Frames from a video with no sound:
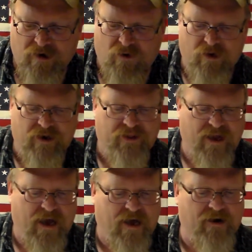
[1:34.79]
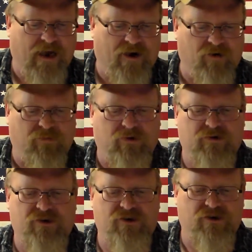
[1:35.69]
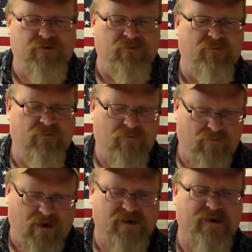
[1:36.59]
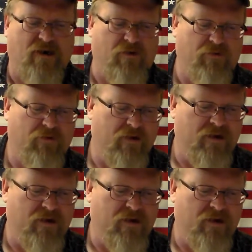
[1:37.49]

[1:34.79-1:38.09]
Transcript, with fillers: know ye that Honorable myself